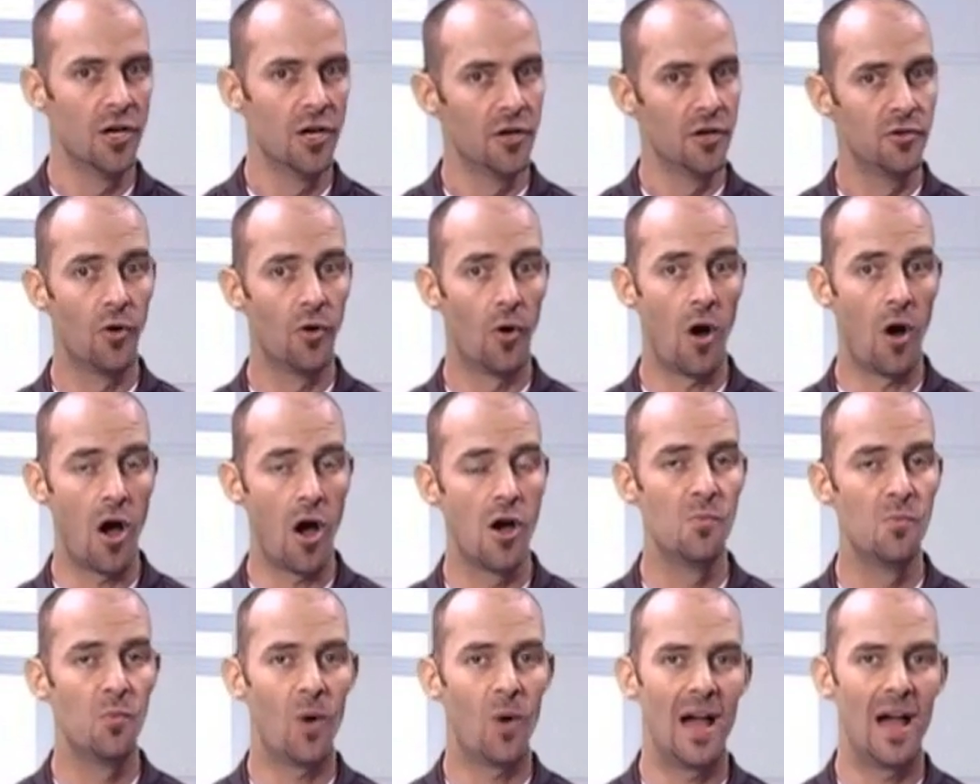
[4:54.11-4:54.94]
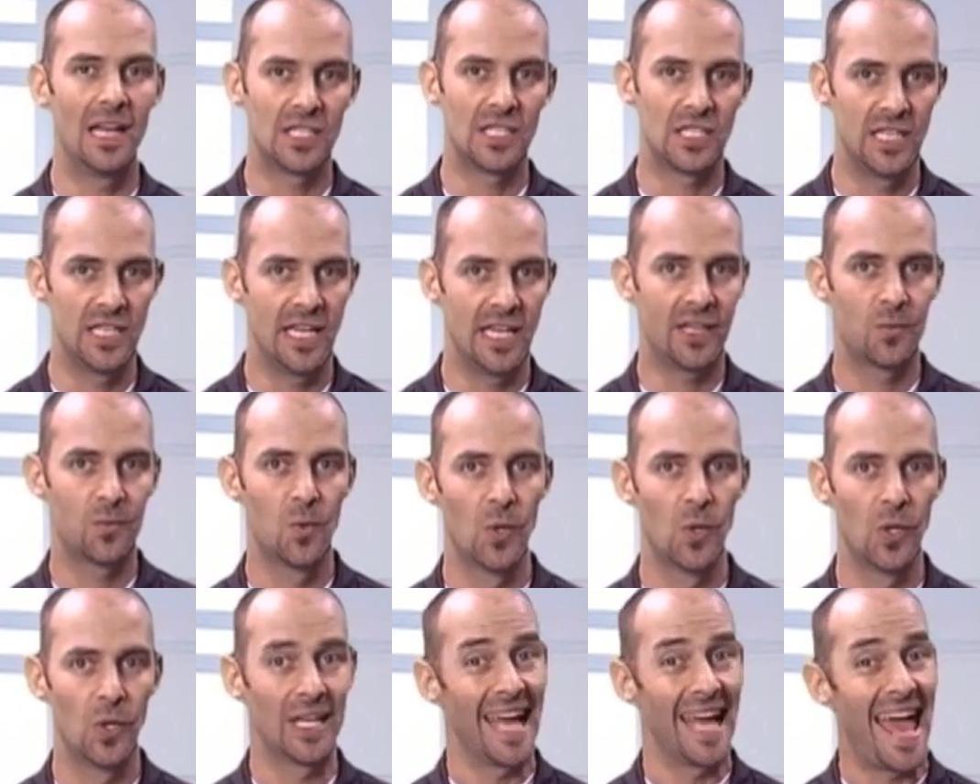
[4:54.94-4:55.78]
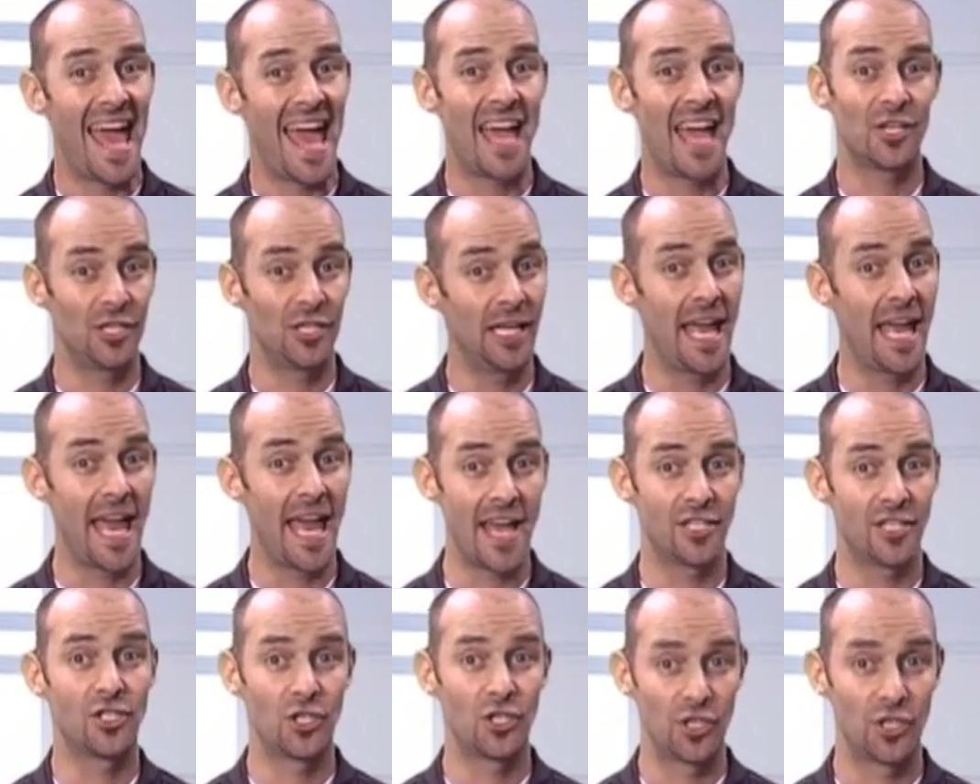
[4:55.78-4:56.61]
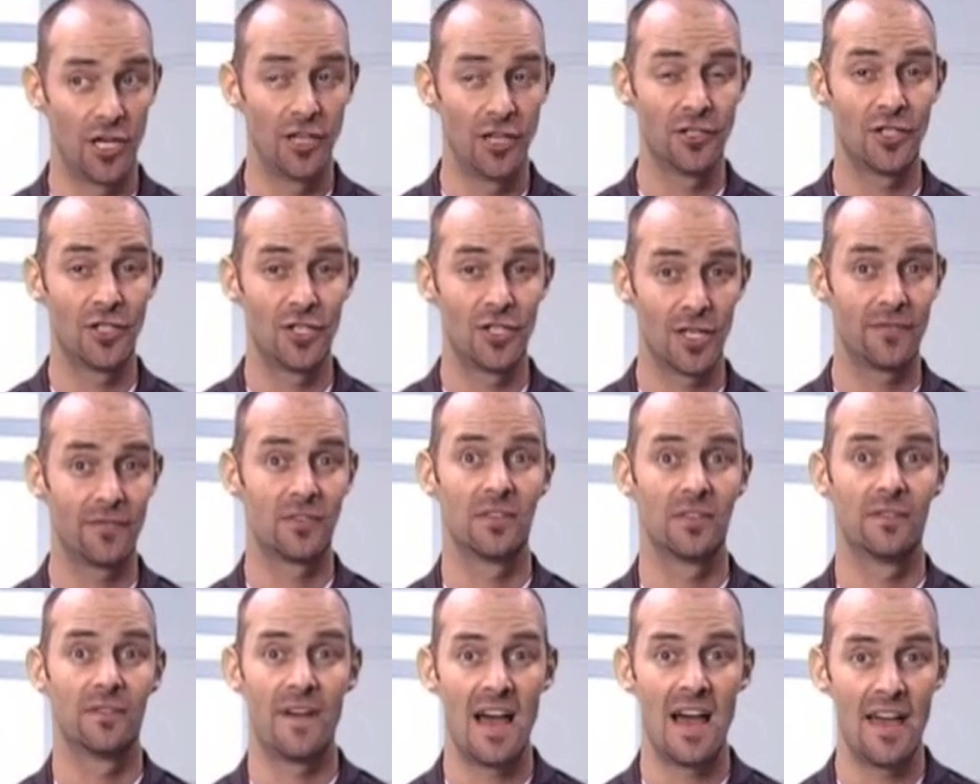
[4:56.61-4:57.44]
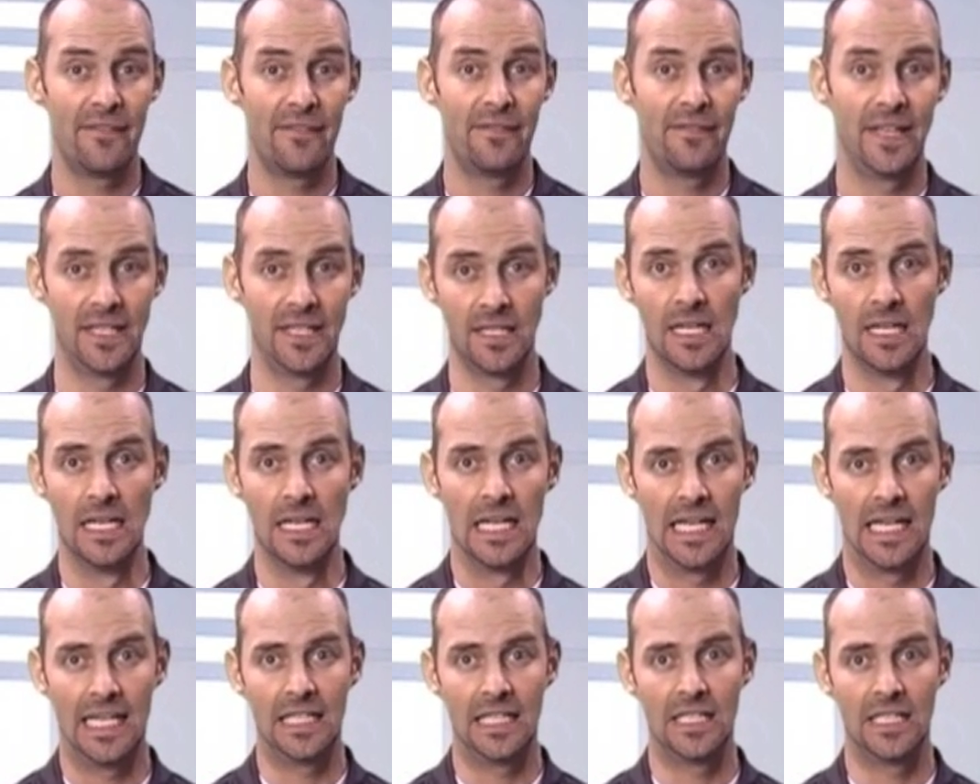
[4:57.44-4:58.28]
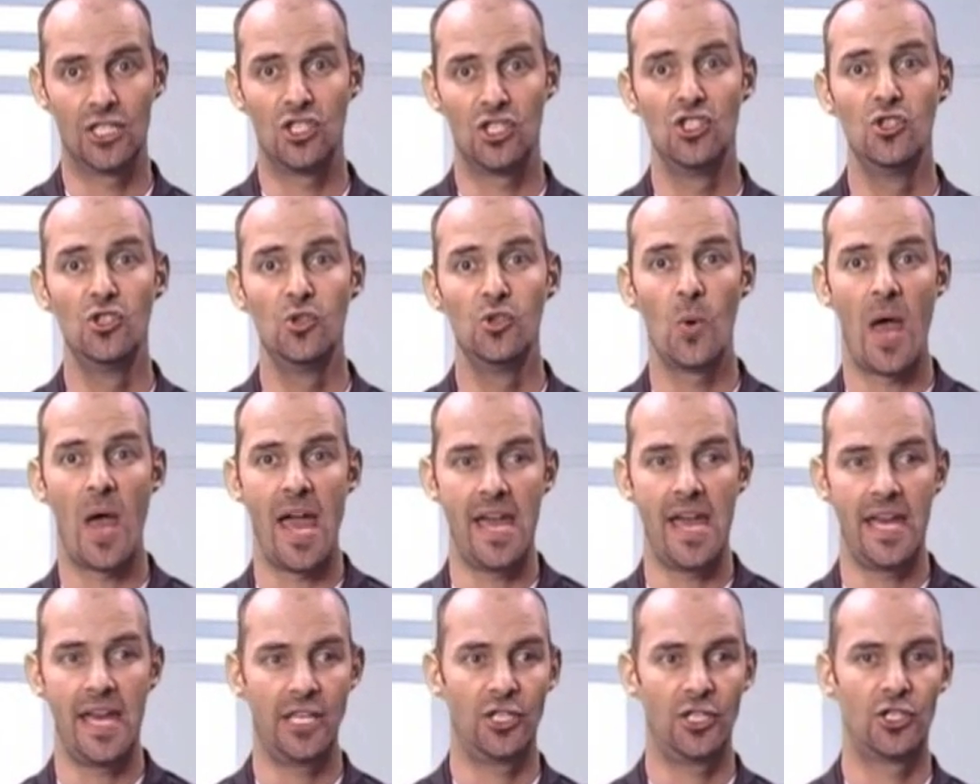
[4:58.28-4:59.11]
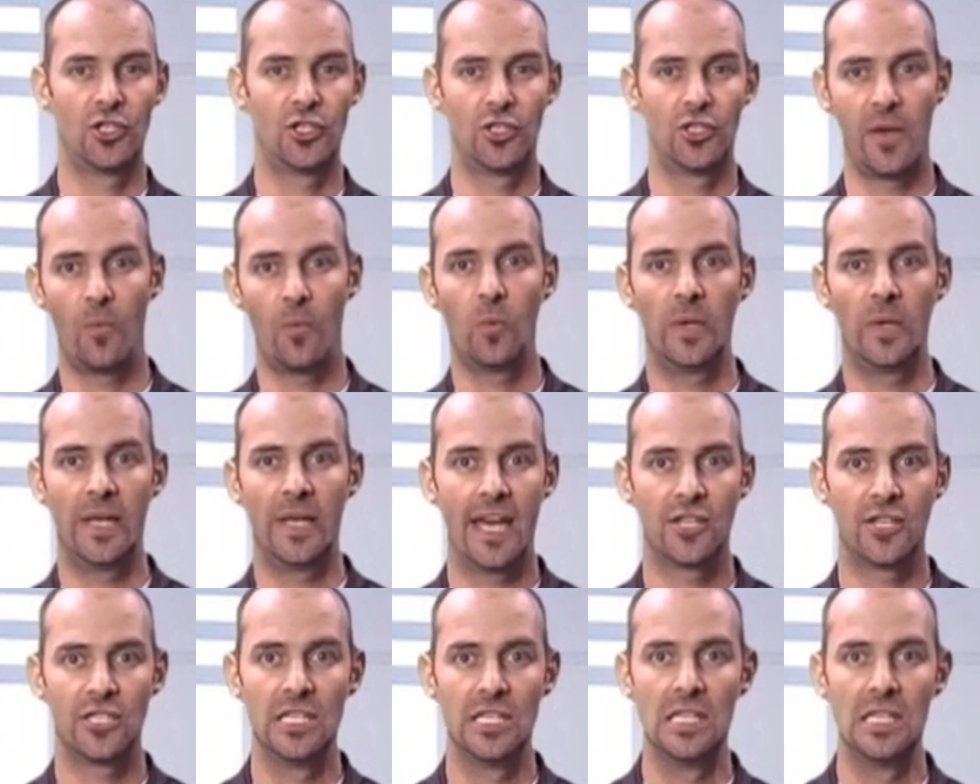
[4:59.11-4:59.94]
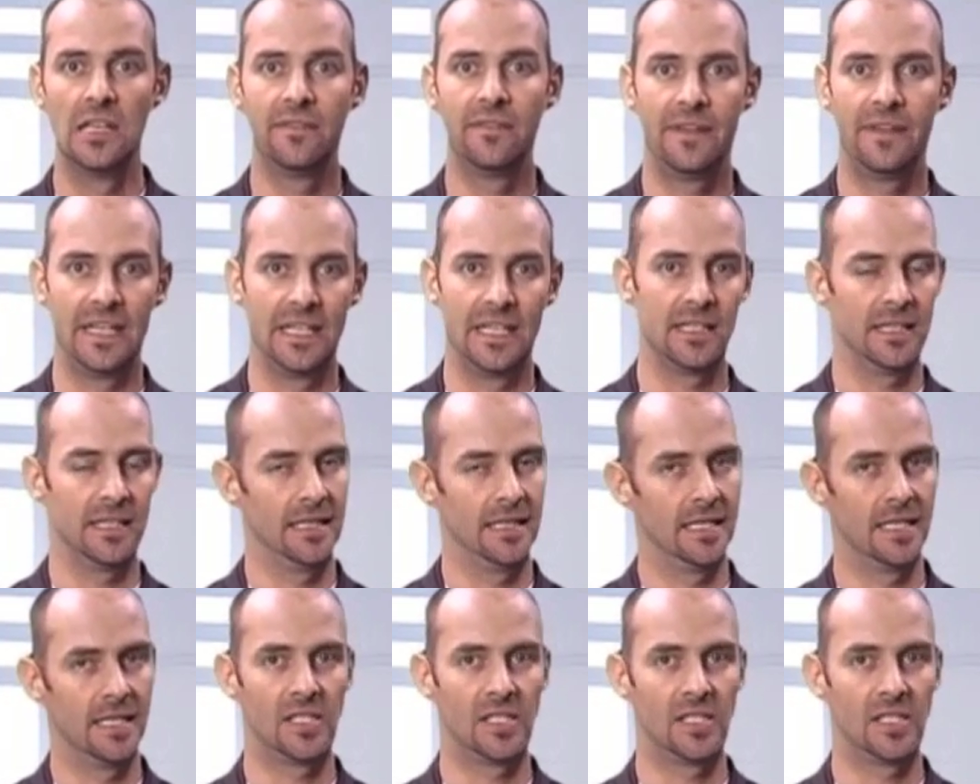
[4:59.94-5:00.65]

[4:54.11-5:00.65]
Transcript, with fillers: your home wireless network actually has chances of surviving in this new age that we actually live in, in this